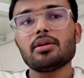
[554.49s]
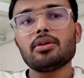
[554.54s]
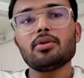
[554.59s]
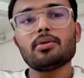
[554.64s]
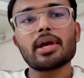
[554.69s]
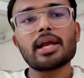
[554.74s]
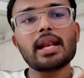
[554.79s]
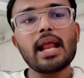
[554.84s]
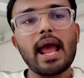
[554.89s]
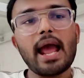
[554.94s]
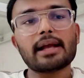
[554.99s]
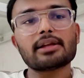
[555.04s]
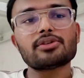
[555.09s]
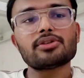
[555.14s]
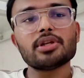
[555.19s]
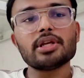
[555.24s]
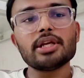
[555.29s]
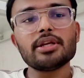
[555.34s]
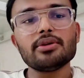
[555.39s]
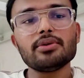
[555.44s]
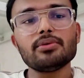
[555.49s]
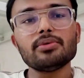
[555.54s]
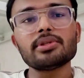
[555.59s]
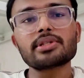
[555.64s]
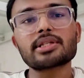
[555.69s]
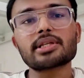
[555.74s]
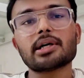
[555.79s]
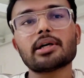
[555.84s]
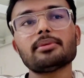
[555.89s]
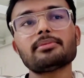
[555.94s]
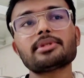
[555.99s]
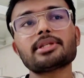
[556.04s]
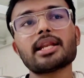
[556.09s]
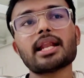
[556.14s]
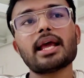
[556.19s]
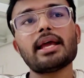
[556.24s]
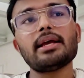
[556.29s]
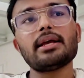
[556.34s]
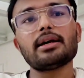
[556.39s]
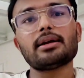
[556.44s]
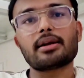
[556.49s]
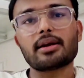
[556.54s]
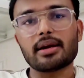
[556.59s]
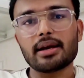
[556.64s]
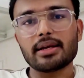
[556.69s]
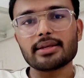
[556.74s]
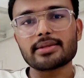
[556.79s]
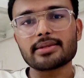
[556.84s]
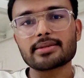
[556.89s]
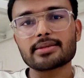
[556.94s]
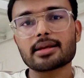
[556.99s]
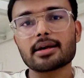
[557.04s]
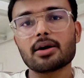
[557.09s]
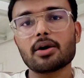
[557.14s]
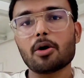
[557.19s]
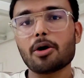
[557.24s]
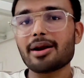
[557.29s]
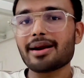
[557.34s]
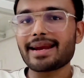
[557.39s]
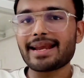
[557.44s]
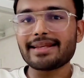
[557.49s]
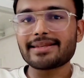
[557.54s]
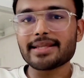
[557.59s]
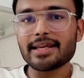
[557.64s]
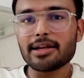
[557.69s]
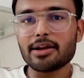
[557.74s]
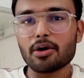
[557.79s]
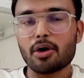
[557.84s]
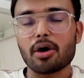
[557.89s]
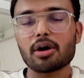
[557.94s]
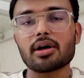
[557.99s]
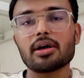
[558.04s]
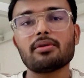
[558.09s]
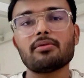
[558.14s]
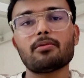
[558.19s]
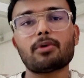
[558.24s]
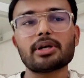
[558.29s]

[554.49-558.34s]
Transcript: you can actually use terms like risk or RACI log.